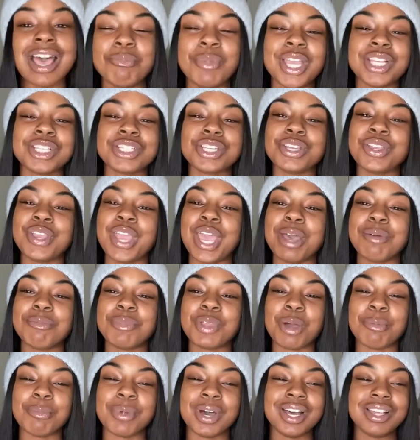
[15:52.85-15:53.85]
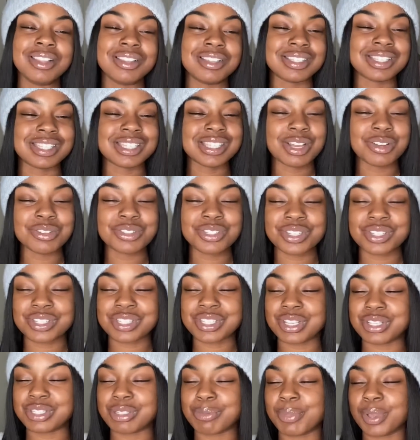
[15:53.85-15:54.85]
Make sure you add me on my other socials.
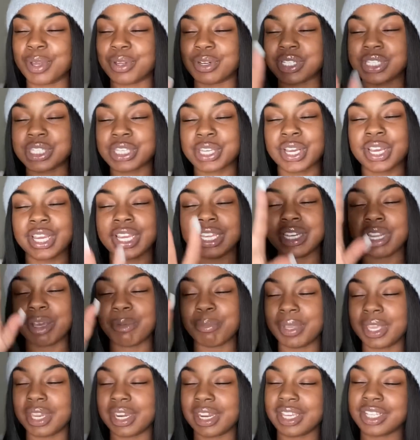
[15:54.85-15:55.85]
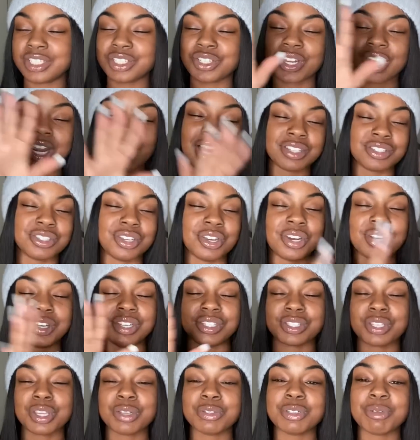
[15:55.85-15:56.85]
Those will be on the screen. They'll be in the intro, the outro, the
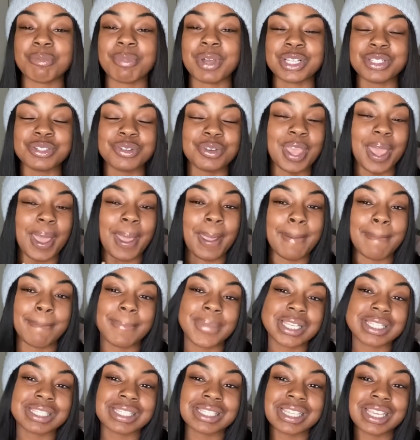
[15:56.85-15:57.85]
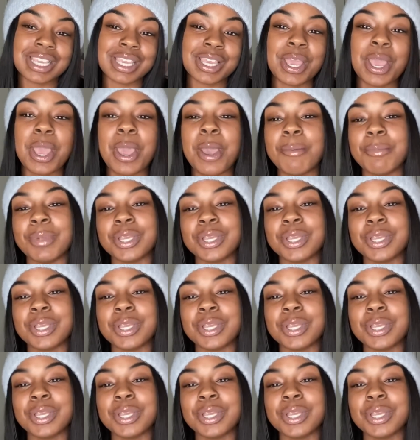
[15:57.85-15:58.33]
description box. You can't miss it.